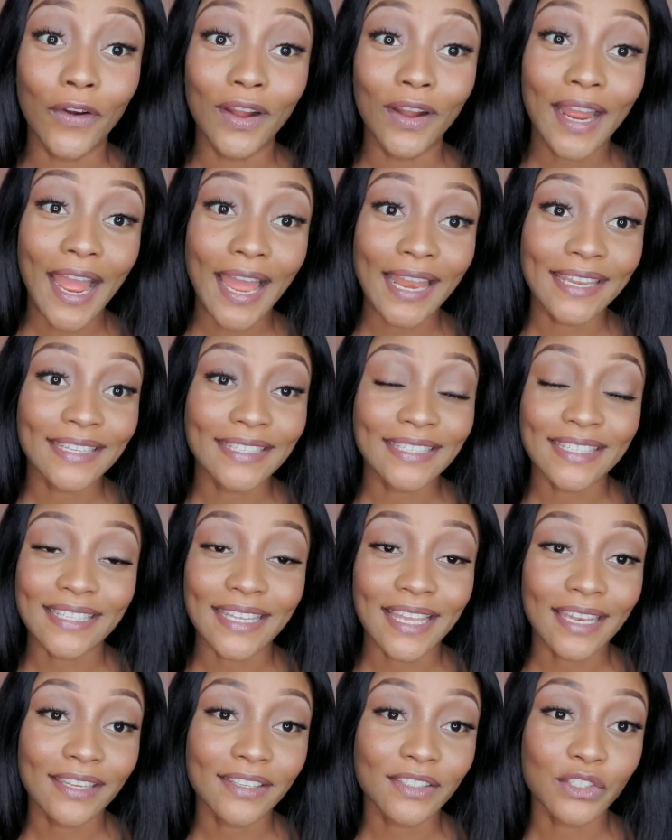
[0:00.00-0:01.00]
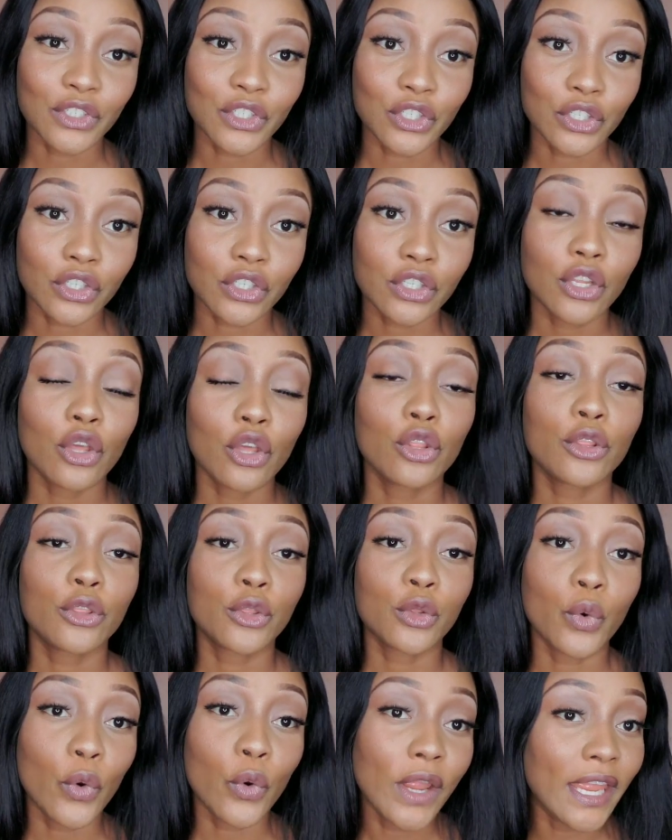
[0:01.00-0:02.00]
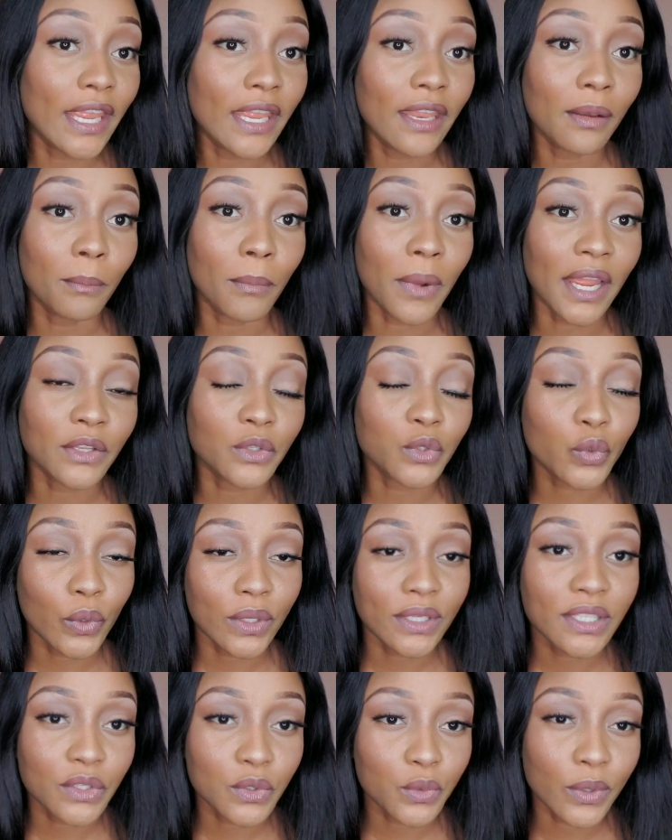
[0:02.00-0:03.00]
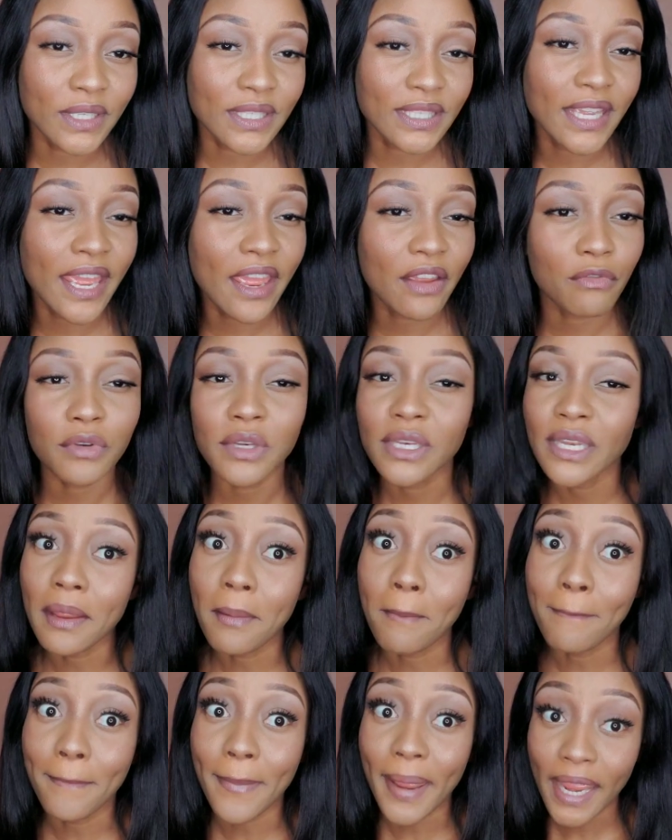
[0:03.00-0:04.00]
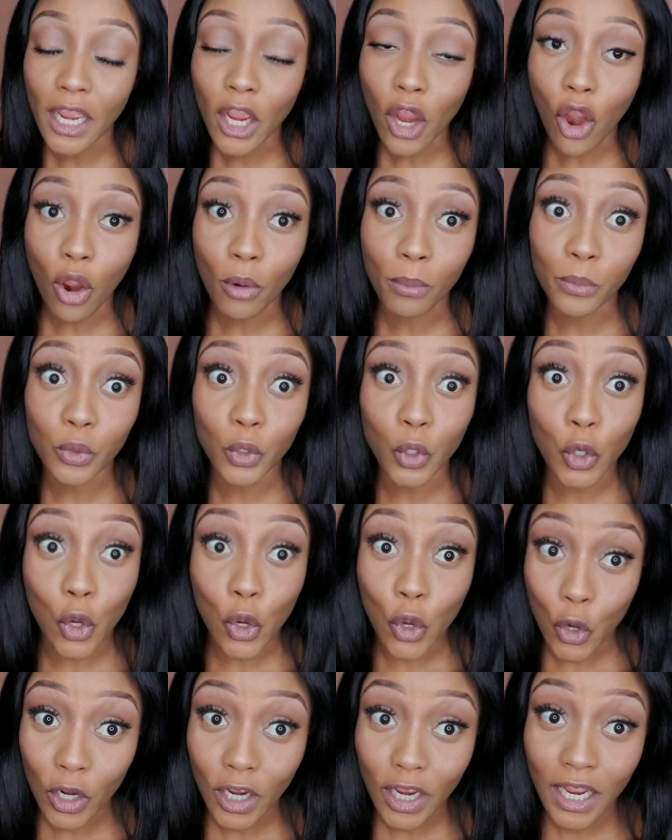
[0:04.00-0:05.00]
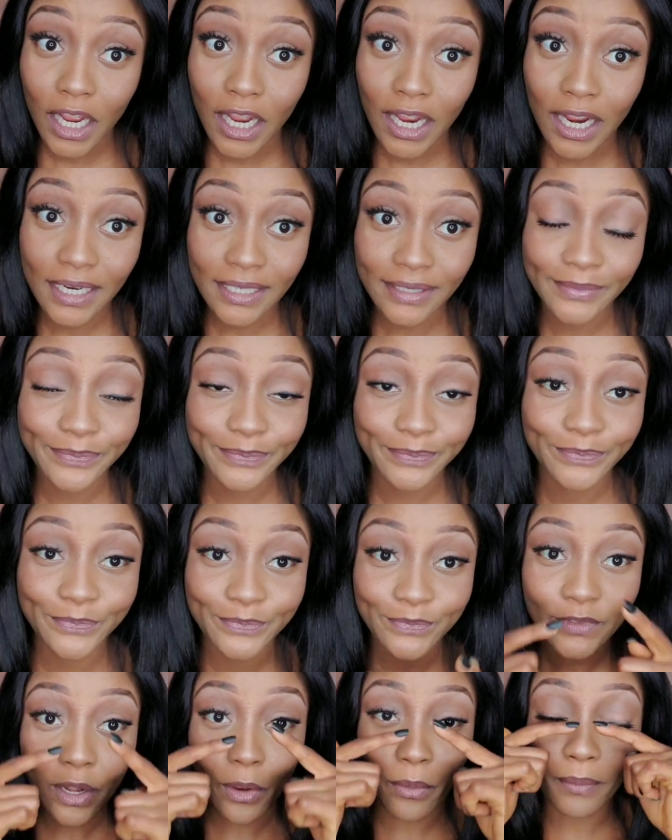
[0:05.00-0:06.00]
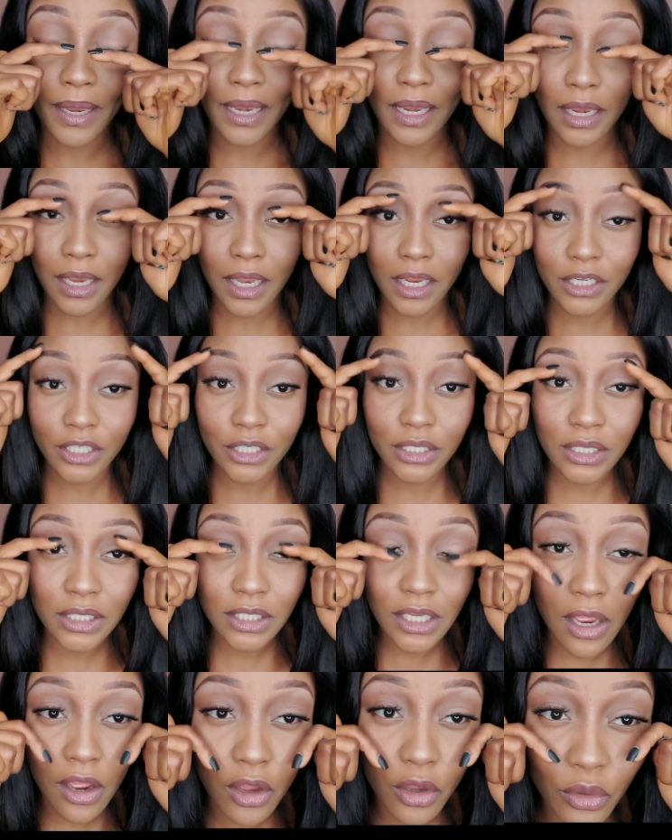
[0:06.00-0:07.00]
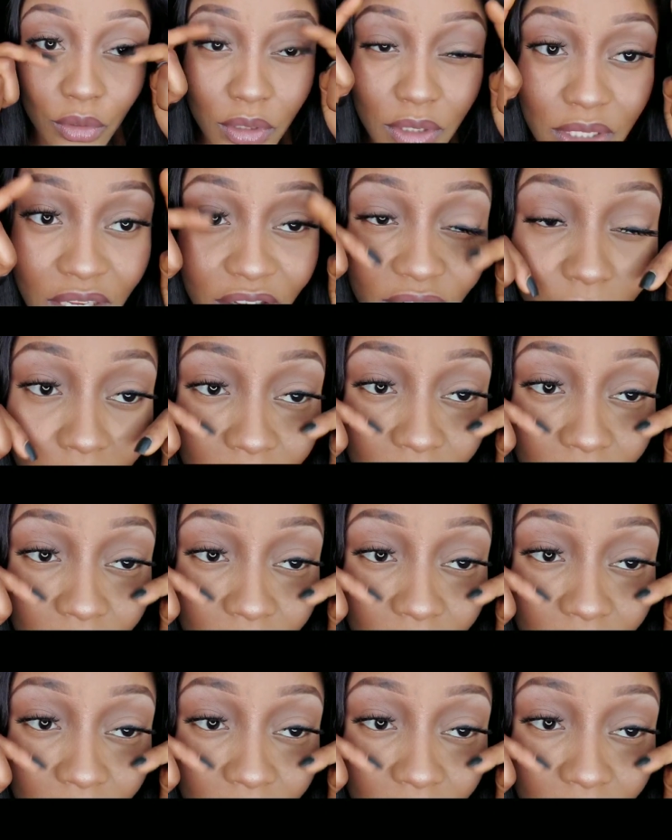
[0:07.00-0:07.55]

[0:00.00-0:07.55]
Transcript: and I decided to just throw in my 2020 everyday makeup look. My lashes, I always have my